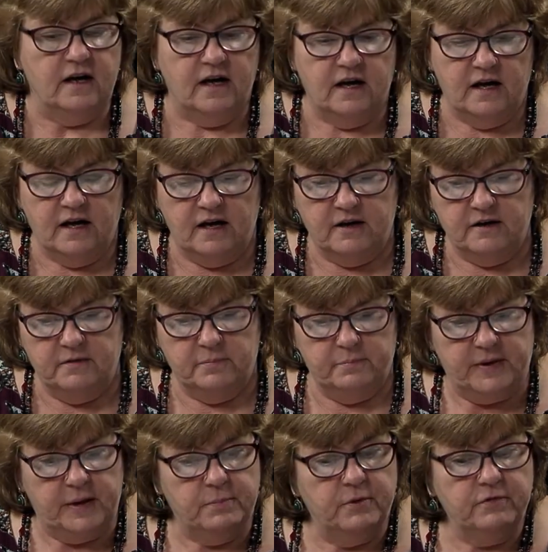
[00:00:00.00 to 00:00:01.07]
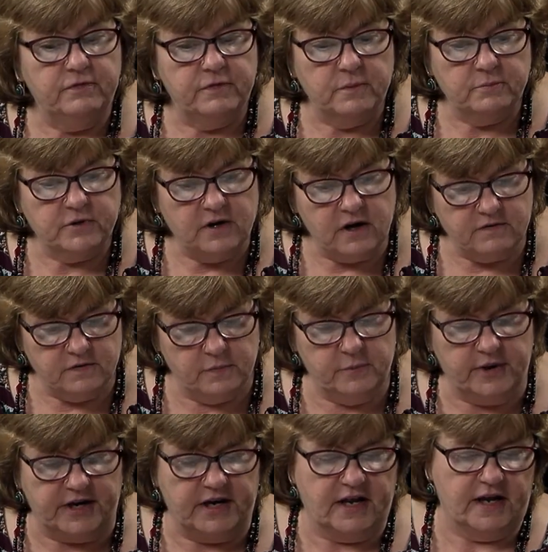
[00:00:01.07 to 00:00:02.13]
uh, people from
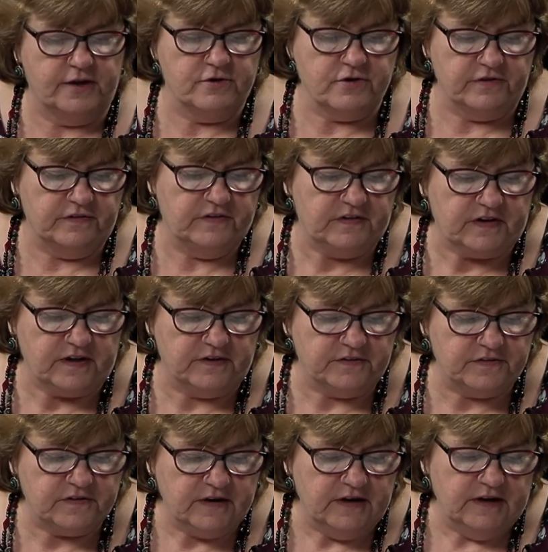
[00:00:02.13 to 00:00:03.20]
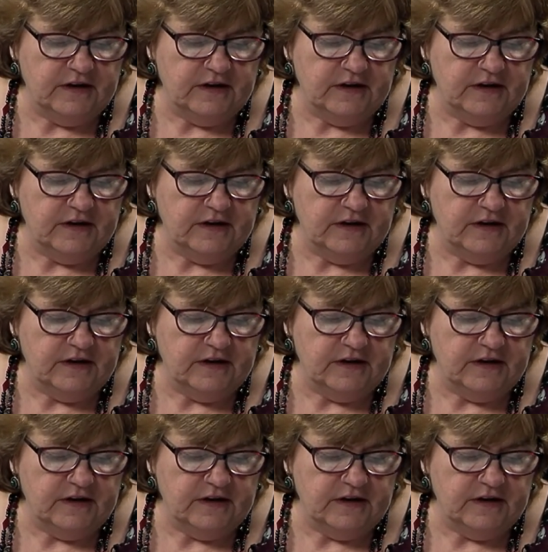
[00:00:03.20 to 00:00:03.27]
government agencies.